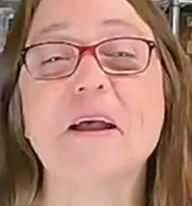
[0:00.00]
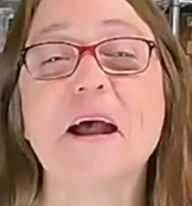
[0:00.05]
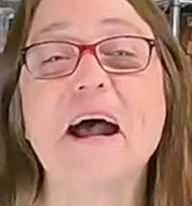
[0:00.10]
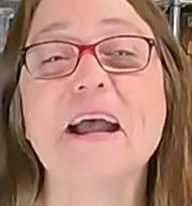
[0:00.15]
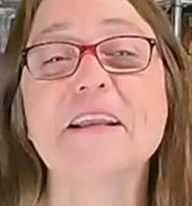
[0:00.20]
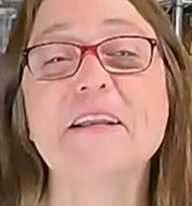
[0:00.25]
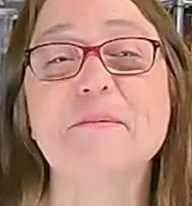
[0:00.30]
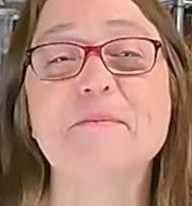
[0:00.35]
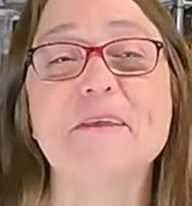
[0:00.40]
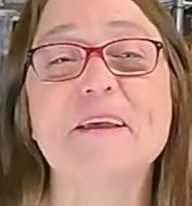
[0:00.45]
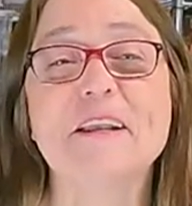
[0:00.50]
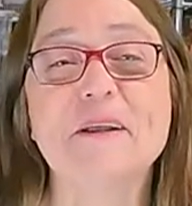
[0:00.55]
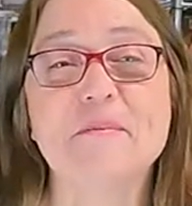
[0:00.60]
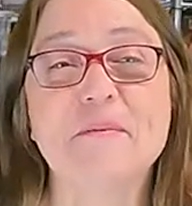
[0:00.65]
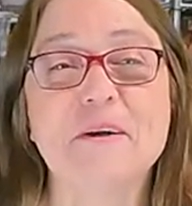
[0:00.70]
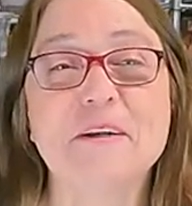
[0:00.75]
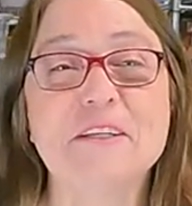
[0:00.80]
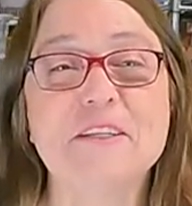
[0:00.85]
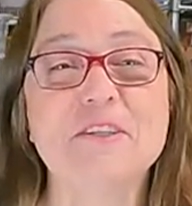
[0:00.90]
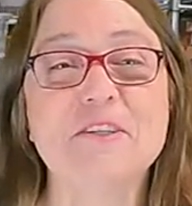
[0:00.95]
the item that I
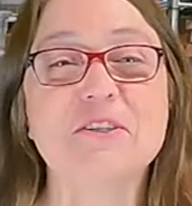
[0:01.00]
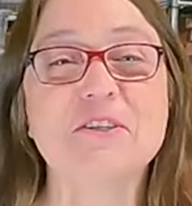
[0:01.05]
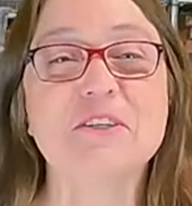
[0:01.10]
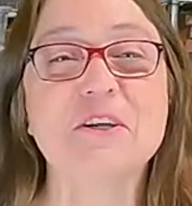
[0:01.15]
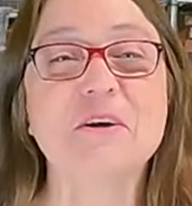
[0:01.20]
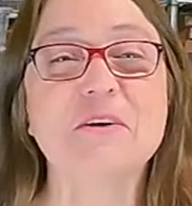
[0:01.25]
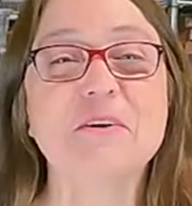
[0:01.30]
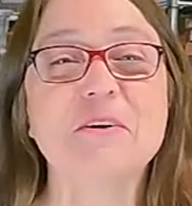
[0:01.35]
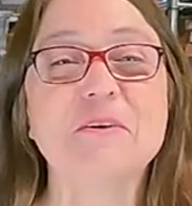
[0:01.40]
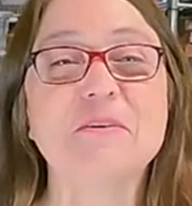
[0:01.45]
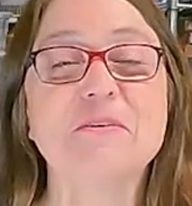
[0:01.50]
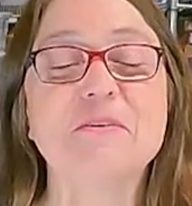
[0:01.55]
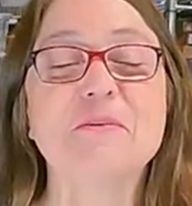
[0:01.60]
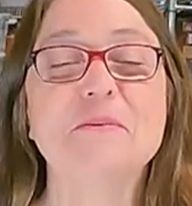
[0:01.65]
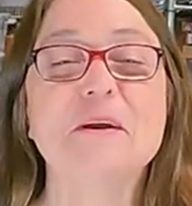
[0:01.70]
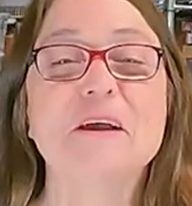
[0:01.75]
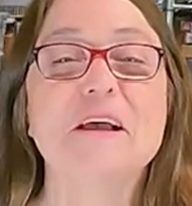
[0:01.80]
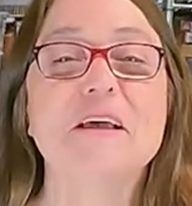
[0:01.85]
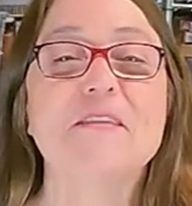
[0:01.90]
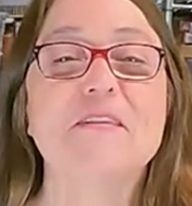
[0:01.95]
wanted to show
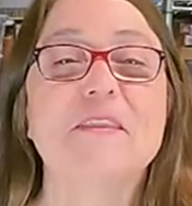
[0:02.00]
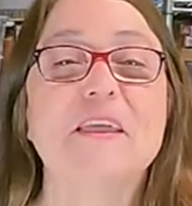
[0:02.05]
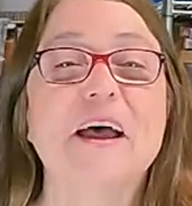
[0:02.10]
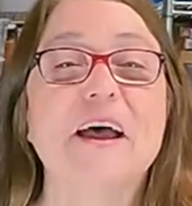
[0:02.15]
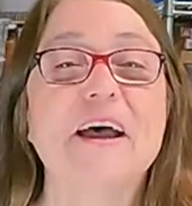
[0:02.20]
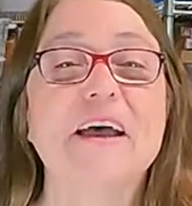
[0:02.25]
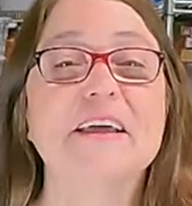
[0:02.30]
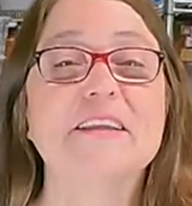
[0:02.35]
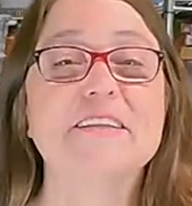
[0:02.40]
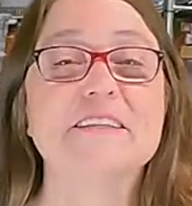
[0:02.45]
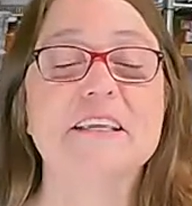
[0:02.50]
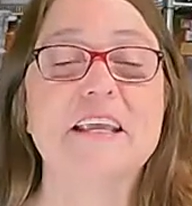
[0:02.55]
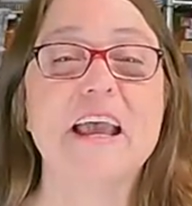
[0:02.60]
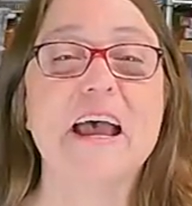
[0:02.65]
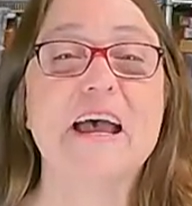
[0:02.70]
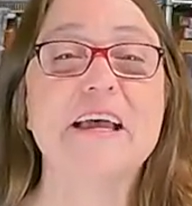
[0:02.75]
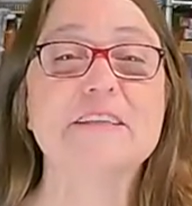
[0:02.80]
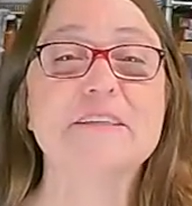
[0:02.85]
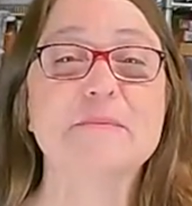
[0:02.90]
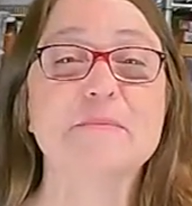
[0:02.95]
you that
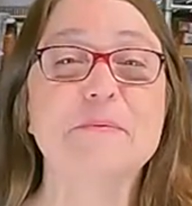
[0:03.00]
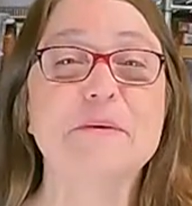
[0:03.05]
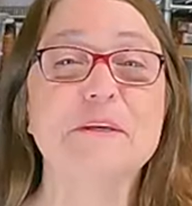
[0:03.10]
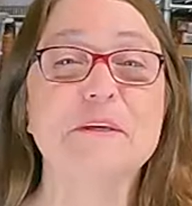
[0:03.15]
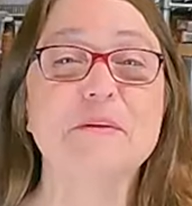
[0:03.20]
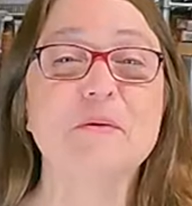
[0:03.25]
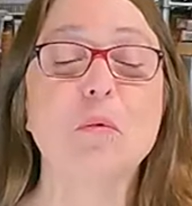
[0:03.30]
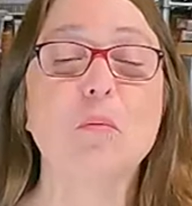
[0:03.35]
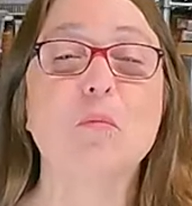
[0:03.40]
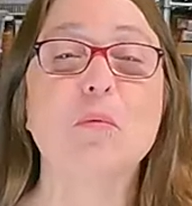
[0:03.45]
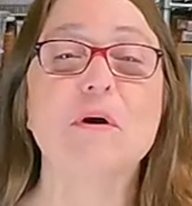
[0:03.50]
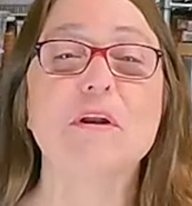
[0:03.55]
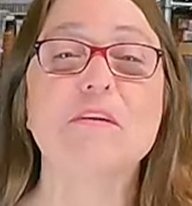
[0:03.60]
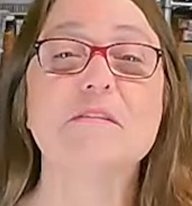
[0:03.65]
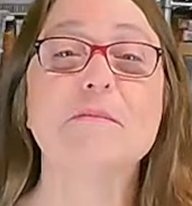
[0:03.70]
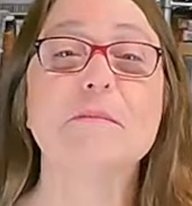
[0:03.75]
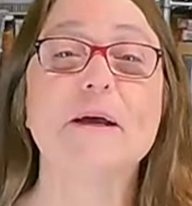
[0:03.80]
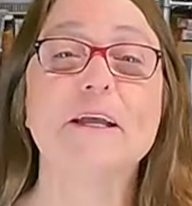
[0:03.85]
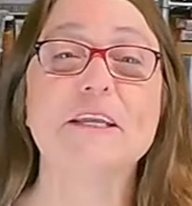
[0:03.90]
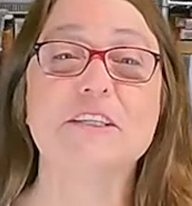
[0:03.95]
has been one
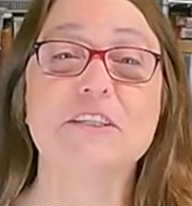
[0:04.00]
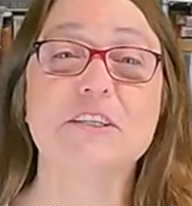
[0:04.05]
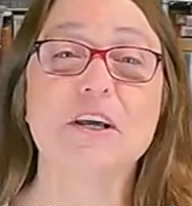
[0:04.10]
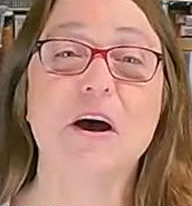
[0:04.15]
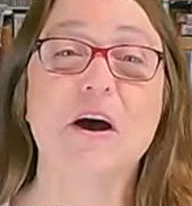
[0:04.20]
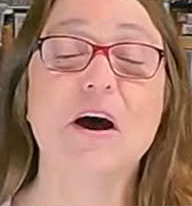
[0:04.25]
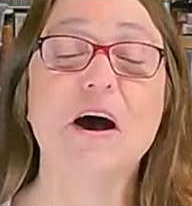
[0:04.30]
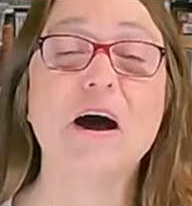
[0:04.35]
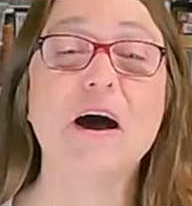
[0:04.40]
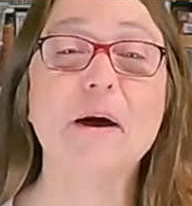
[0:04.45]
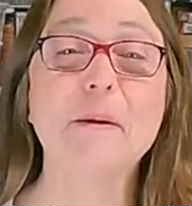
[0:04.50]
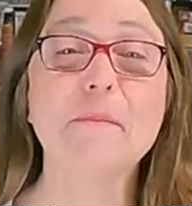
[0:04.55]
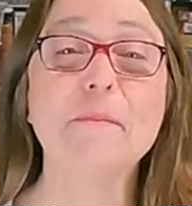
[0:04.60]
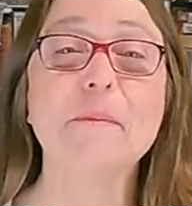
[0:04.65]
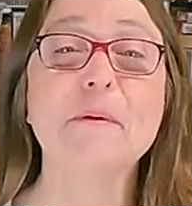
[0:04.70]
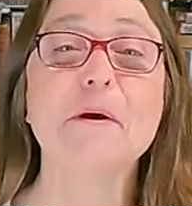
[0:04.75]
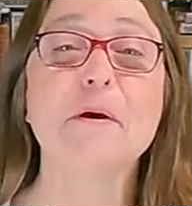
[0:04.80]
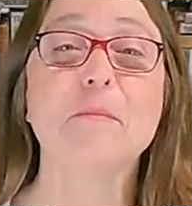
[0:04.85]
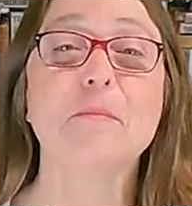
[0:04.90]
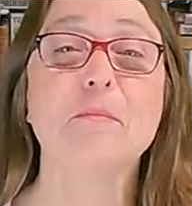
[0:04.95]
of my top
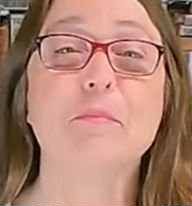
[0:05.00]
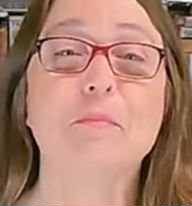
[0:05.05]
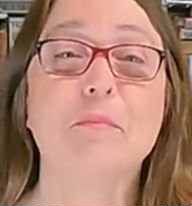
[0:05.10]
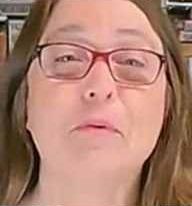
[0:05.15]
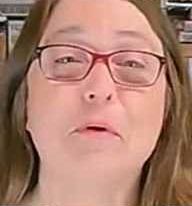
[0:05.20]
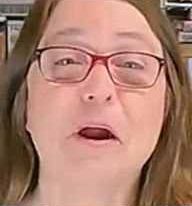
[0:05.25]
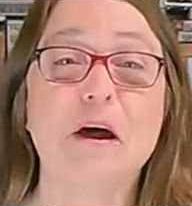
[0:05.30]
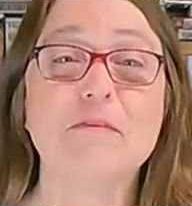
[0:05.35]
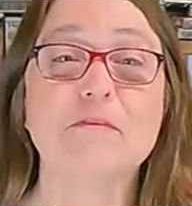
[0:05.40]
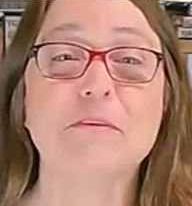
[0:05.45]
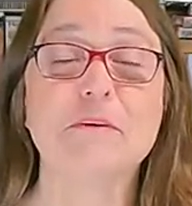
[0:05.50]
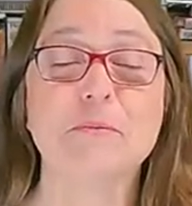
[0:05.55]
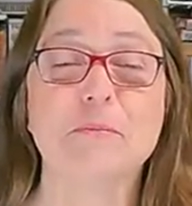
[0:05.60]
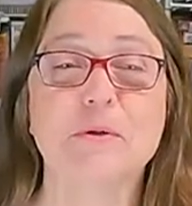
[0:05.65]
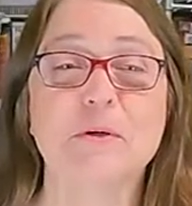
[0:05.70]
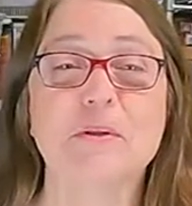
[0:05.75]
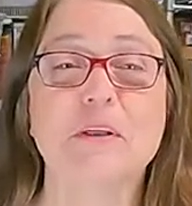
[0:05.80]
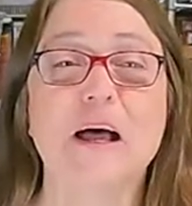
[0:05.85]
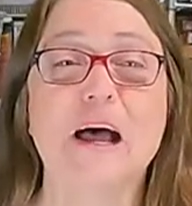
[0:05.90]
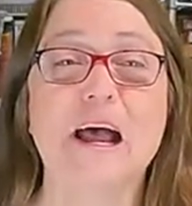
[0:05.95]

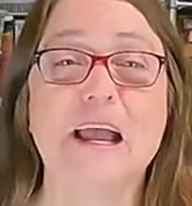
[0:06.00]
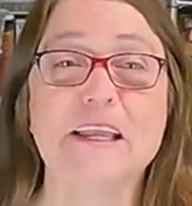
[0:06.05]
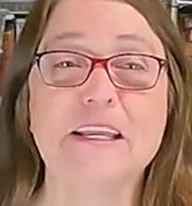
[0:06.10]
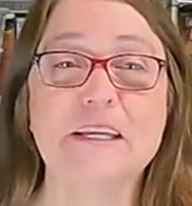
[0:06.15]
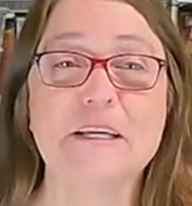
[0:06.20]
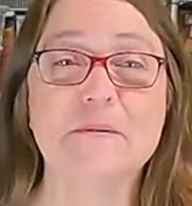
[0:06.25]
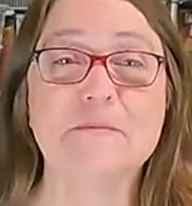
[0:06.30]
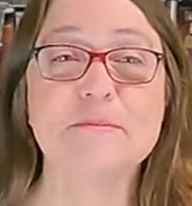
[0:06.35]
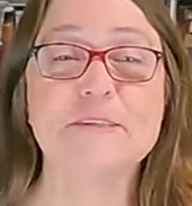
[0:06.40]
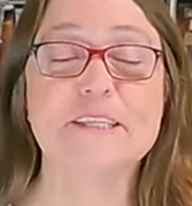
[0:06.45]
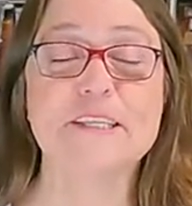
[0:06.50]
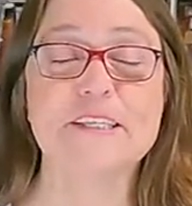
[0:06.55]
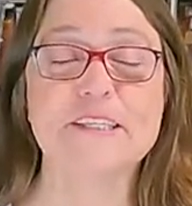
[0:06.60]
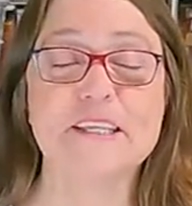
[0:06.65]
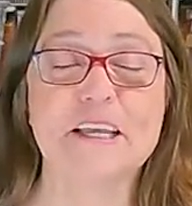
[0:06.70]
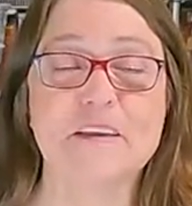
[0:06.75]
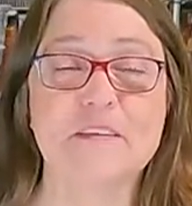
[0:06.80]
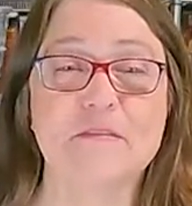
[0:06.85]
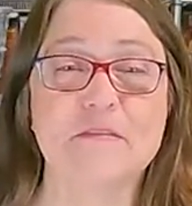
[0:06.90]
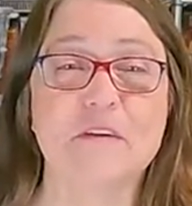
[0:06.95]
profitable items since
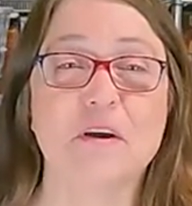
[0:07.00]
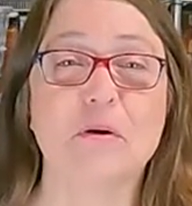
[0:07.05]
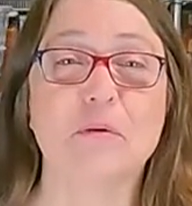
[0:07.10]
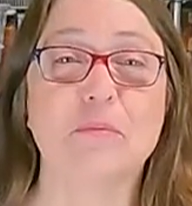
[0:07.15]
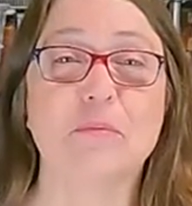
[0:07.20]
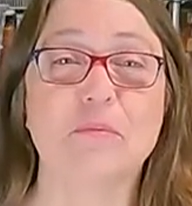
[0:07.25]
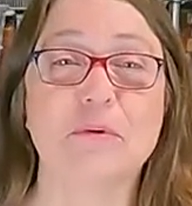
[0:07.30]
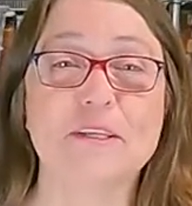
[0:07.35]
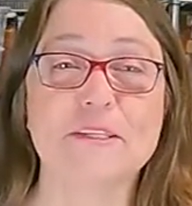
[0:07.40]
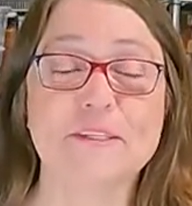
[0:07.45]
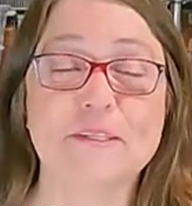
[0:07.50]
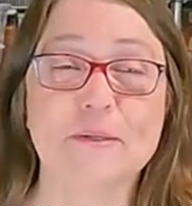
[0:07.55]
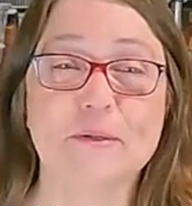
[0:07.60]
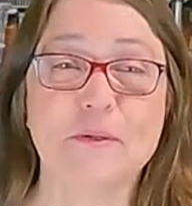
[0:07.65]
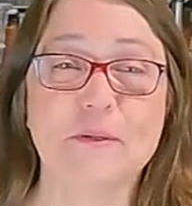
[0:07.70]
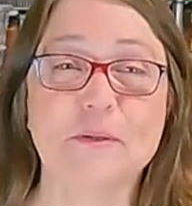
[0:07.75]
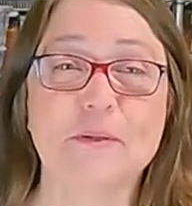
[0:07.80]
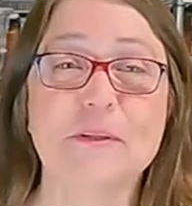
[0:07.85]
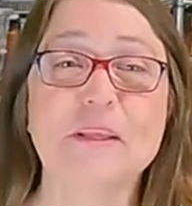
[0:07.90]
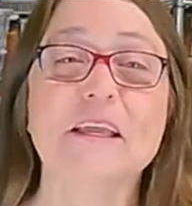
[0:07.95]
I've
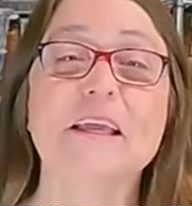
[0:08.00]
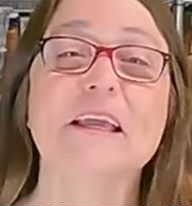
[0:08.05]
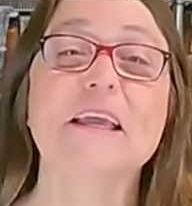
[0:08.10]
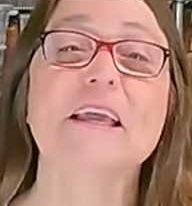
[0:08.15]
resold